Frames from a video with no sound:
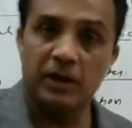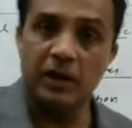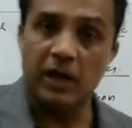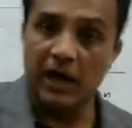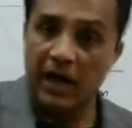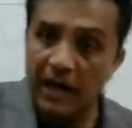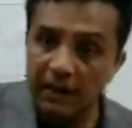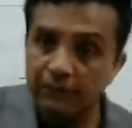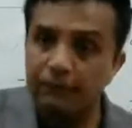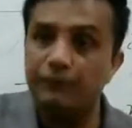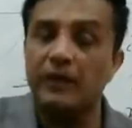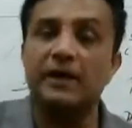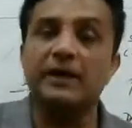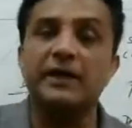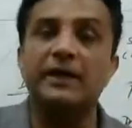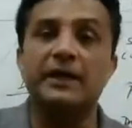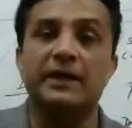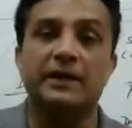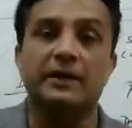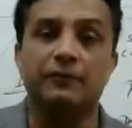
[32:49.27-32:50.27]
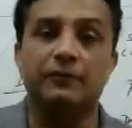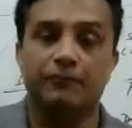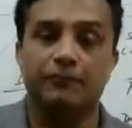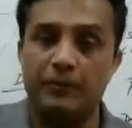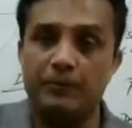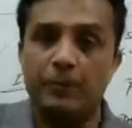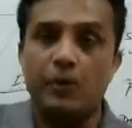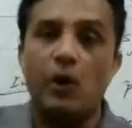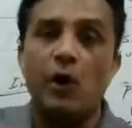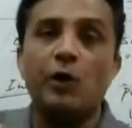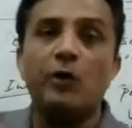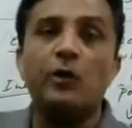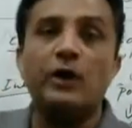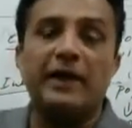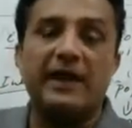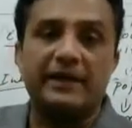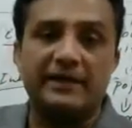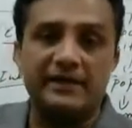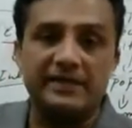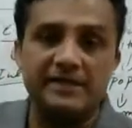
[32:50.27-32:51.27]
and work here. We provide you
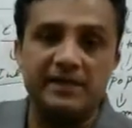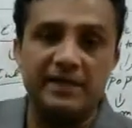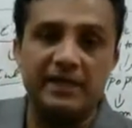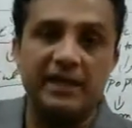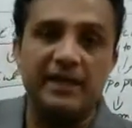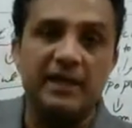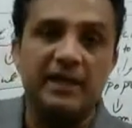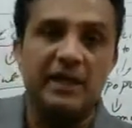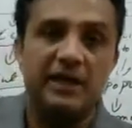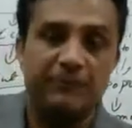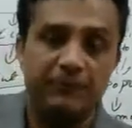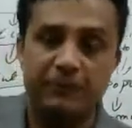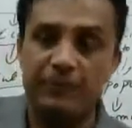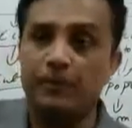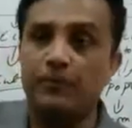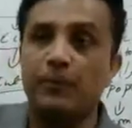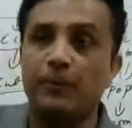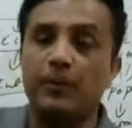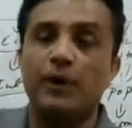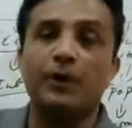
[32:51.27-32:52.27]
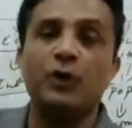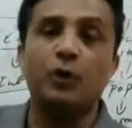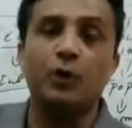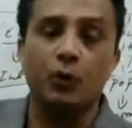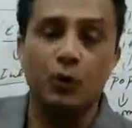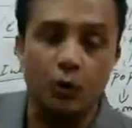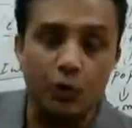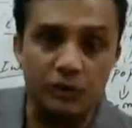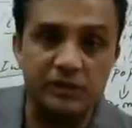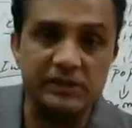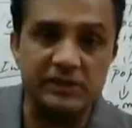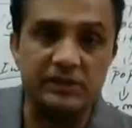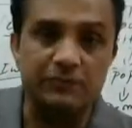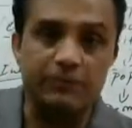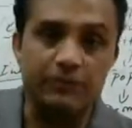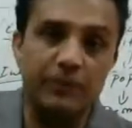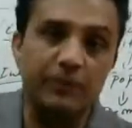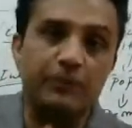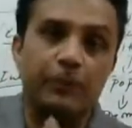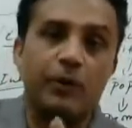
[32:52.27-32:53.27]
electricity, we provide you roads,
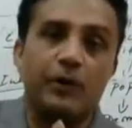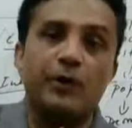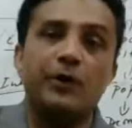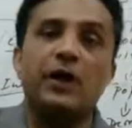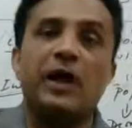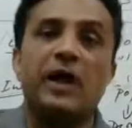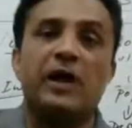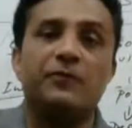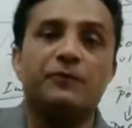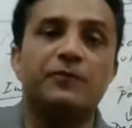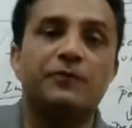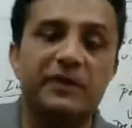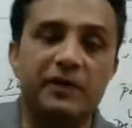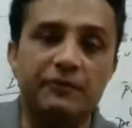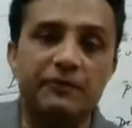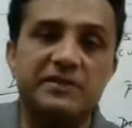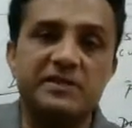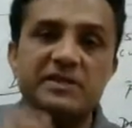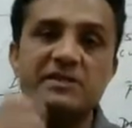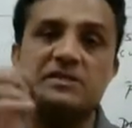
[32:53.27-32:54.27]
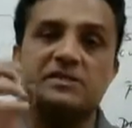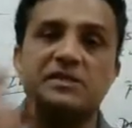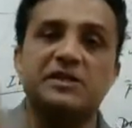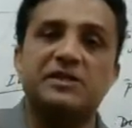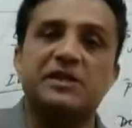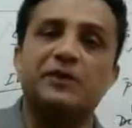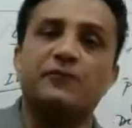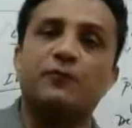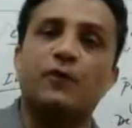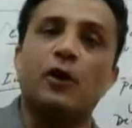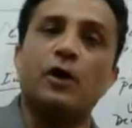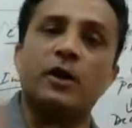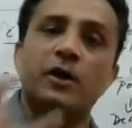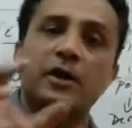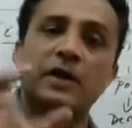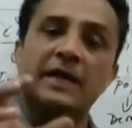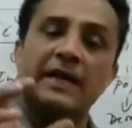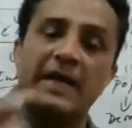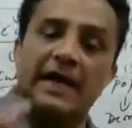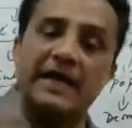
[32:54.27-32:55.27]
we provide you everything which is needed for
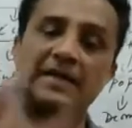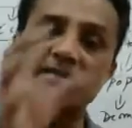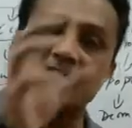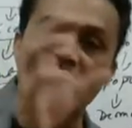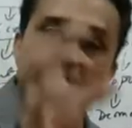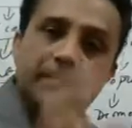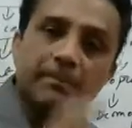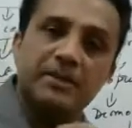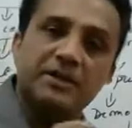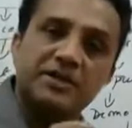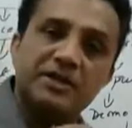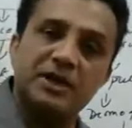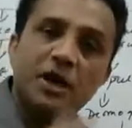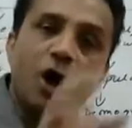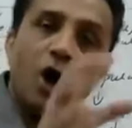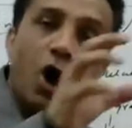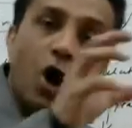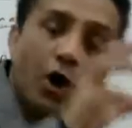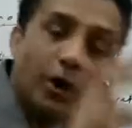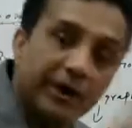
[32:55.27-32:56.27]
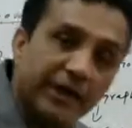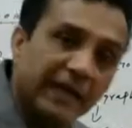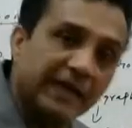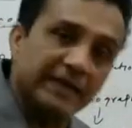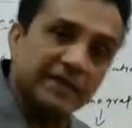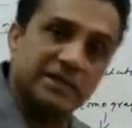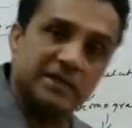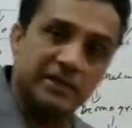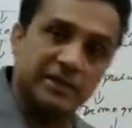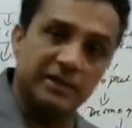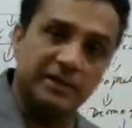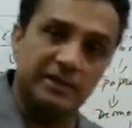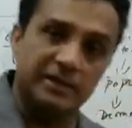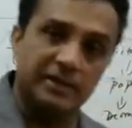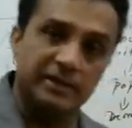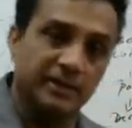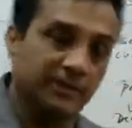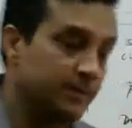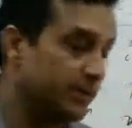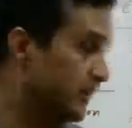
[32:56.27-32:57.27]
establishing an organization.
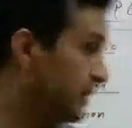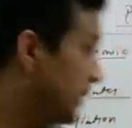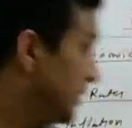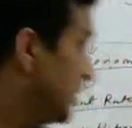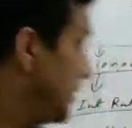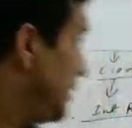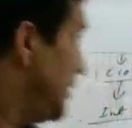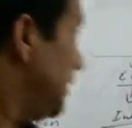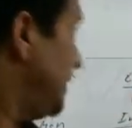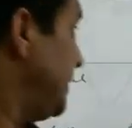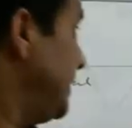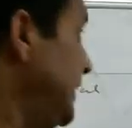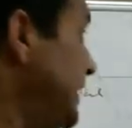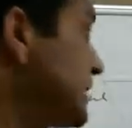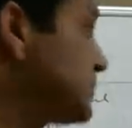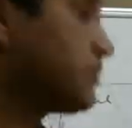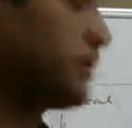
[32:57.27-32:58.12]
Next